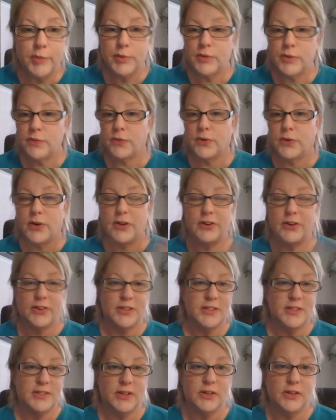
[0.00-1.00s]
before your
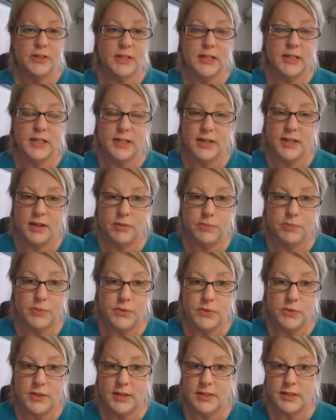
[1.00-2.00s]
consultant can help
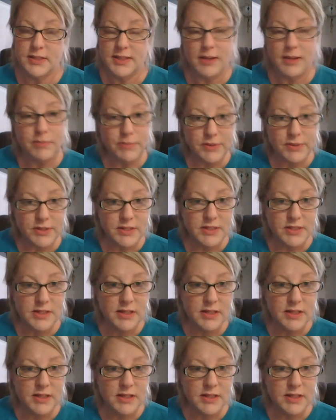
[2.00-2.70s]
you get samples